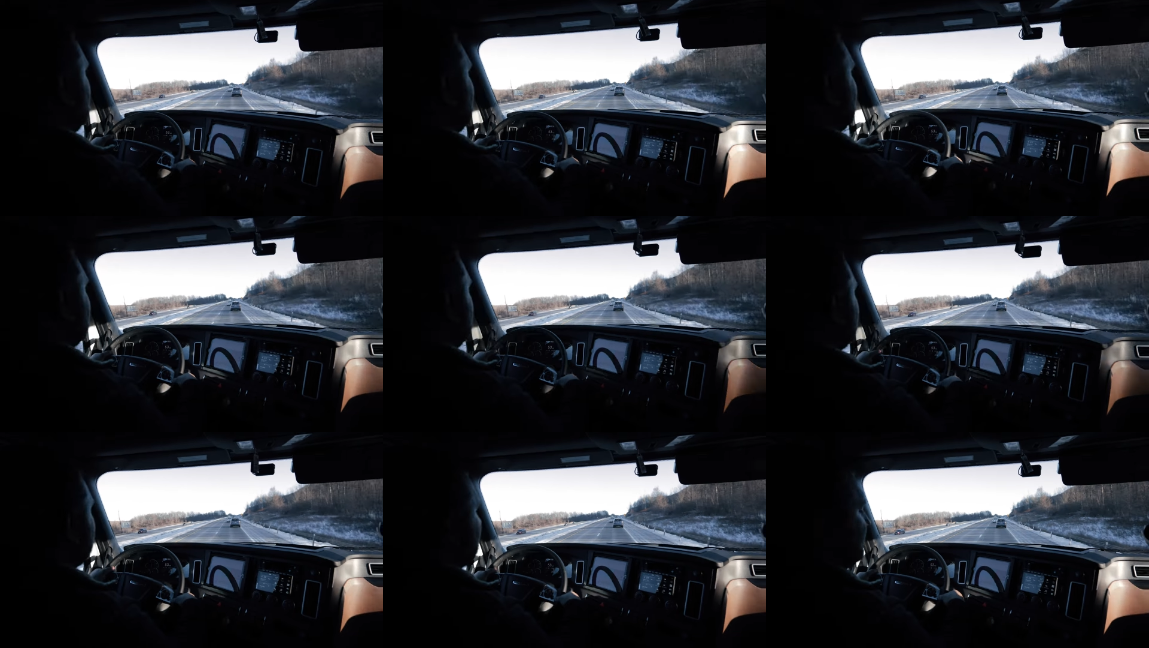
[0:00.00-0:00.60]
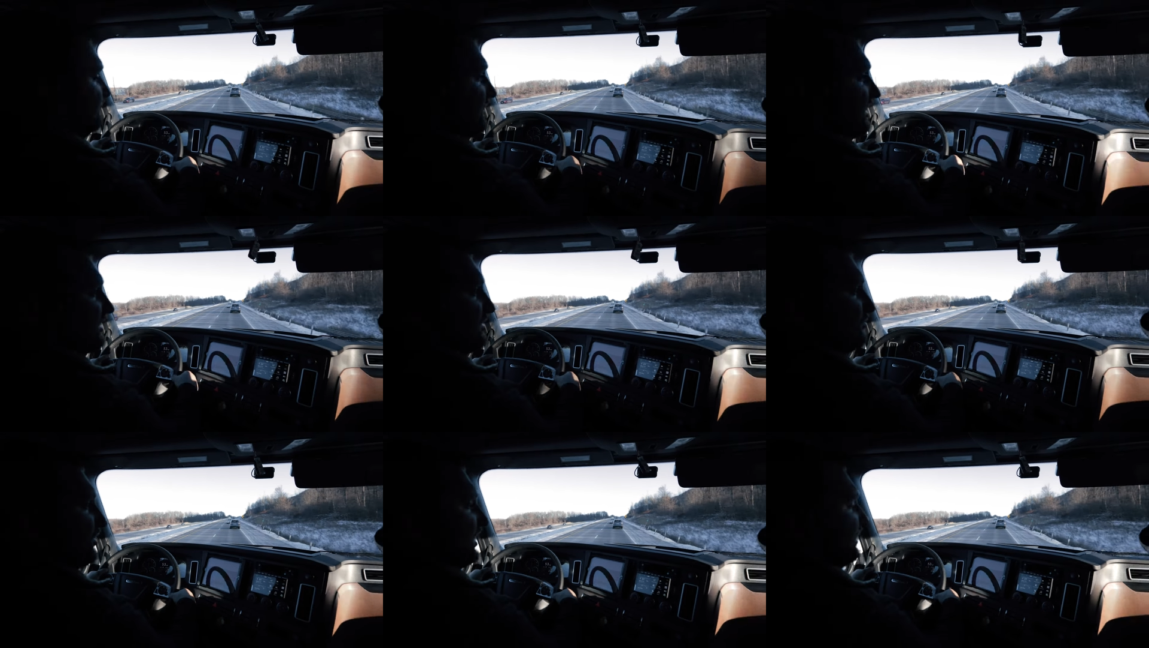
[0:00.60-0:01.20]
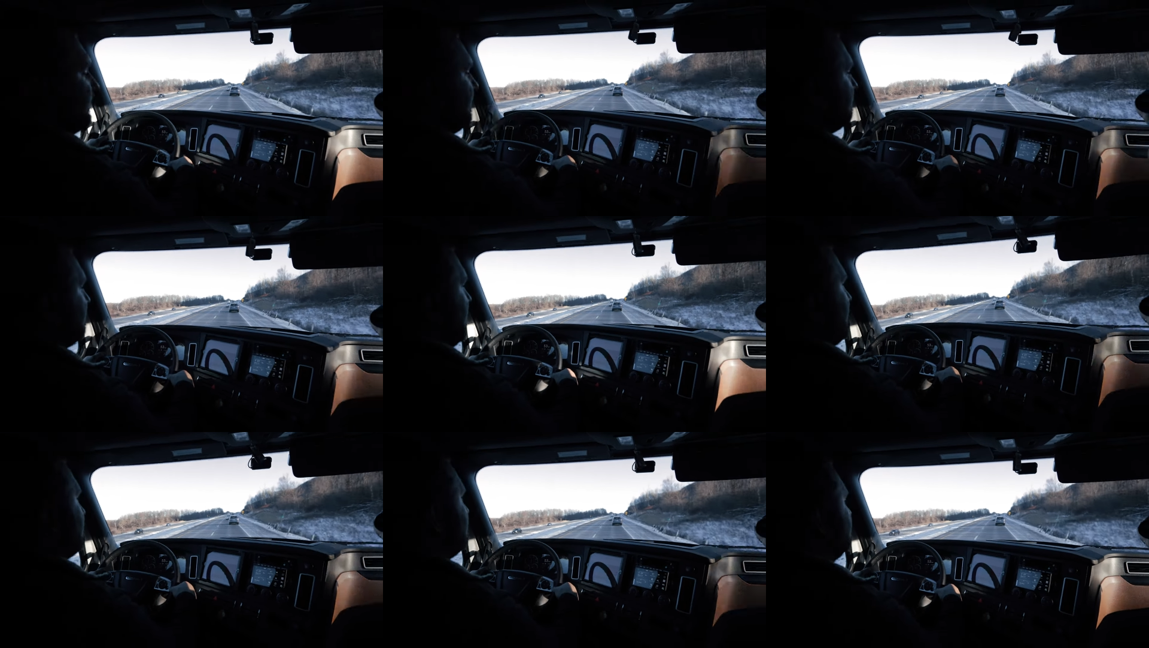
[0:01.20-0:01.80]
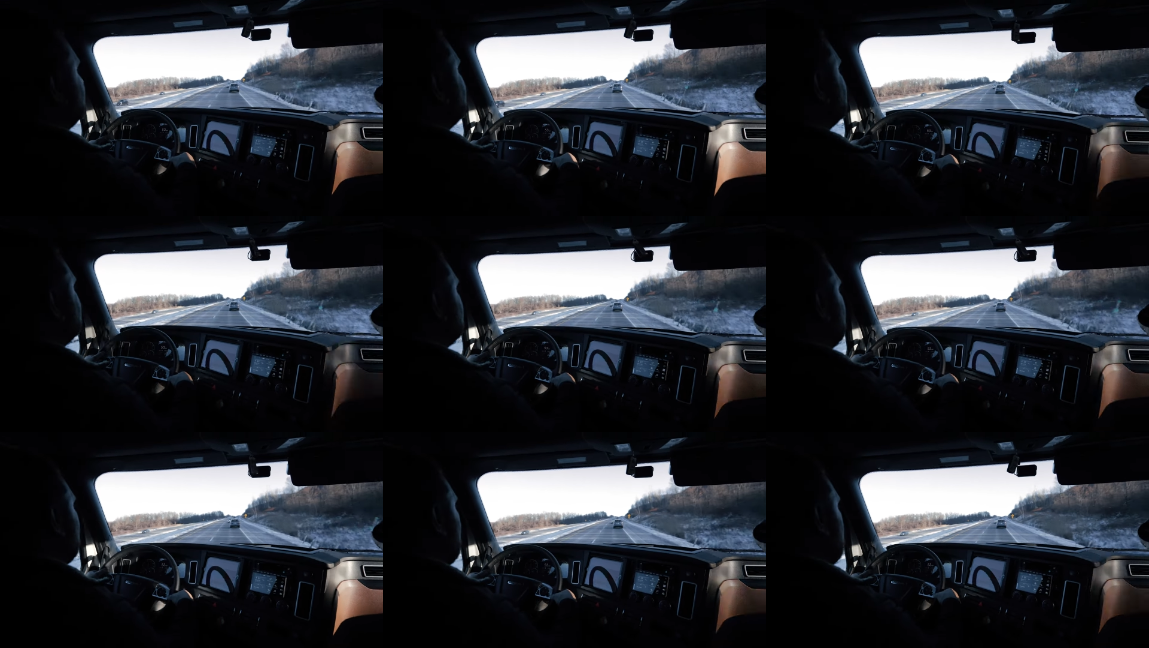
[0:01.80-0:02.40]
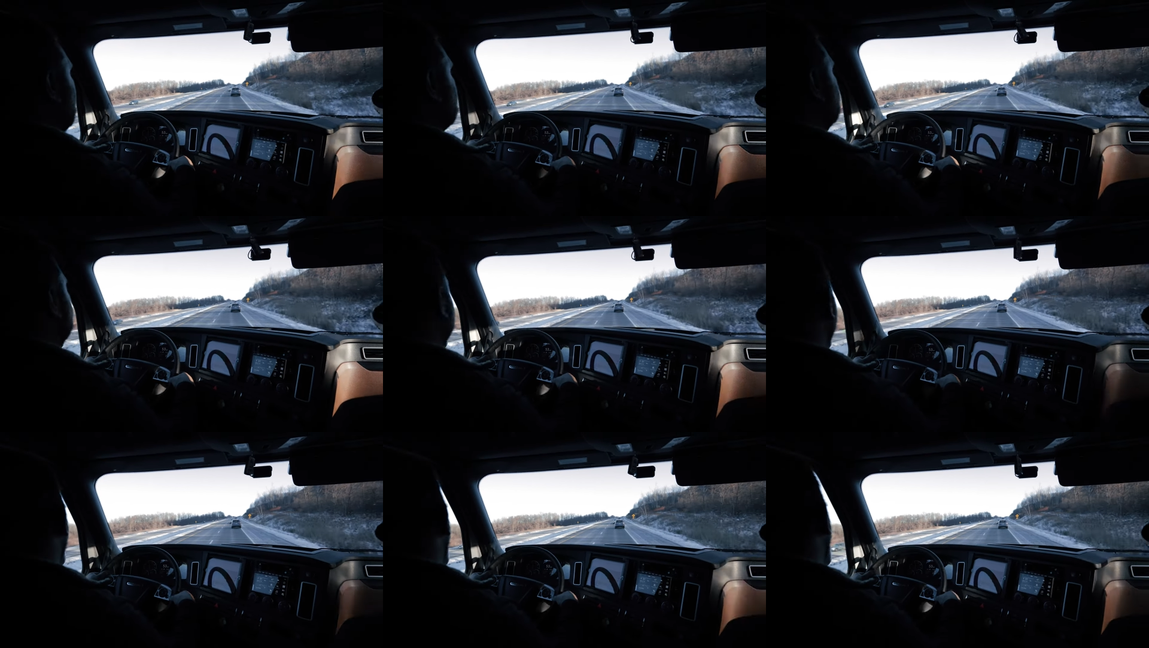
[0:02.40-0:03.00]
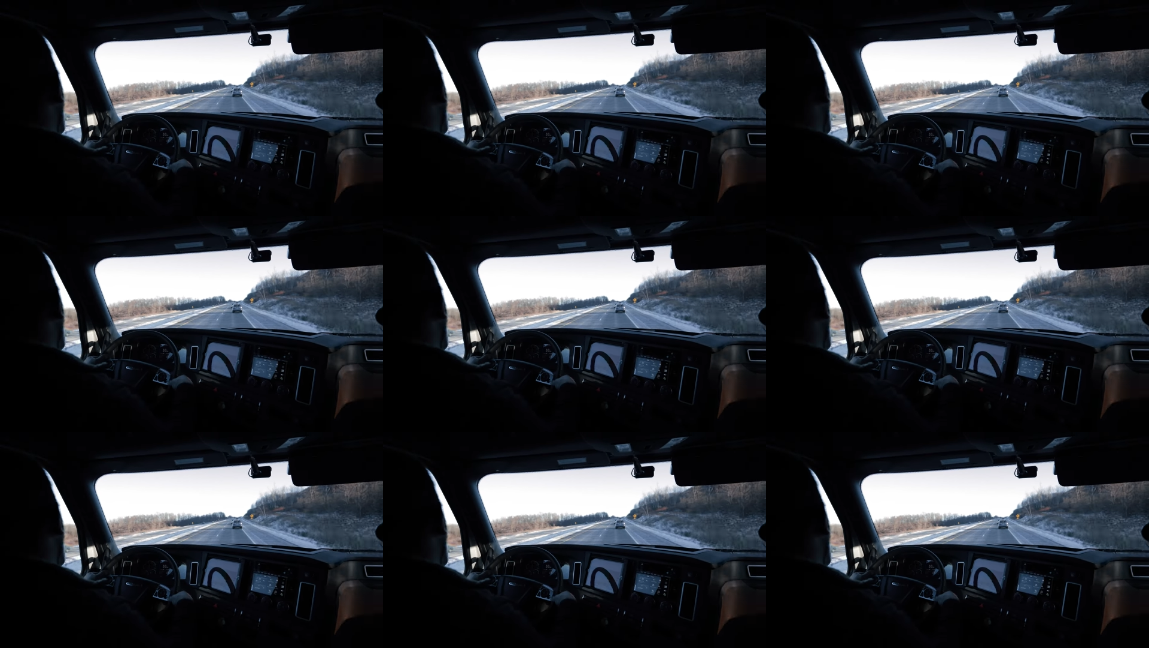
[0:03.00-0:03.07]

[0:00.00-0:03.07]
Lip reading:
Nobody's mouth can be seen.